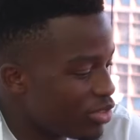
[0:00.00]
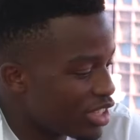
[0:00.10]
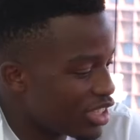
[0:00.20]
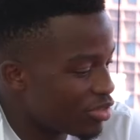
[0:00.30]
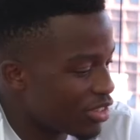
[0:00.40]

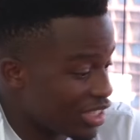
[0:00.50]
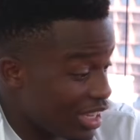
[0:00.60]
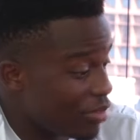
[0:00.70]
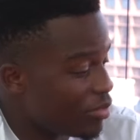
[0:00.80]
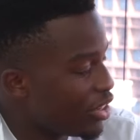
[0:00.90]
first things first,
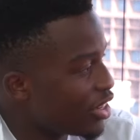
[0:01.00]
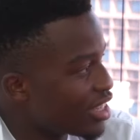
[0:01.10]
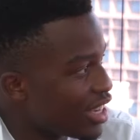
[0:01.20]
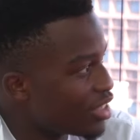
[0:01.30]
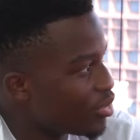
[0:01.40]
I'm very
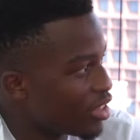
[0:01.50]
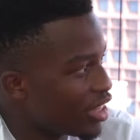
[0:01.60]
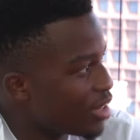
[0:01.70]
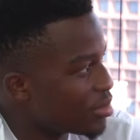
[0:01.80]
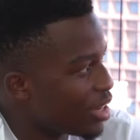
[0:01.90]
excited for the
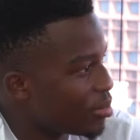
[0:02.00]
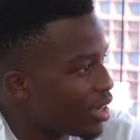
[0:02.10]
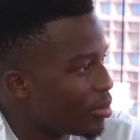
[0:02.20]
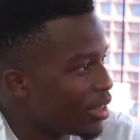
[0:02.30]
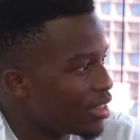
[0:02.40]
games coming
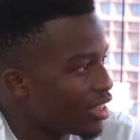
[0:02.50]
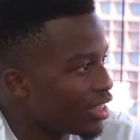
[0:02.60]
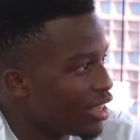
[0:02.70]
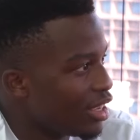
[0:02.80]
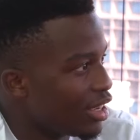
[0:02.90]
up. I
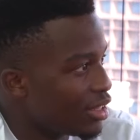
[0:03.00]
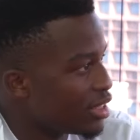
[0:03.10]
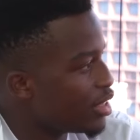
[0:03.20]
think it's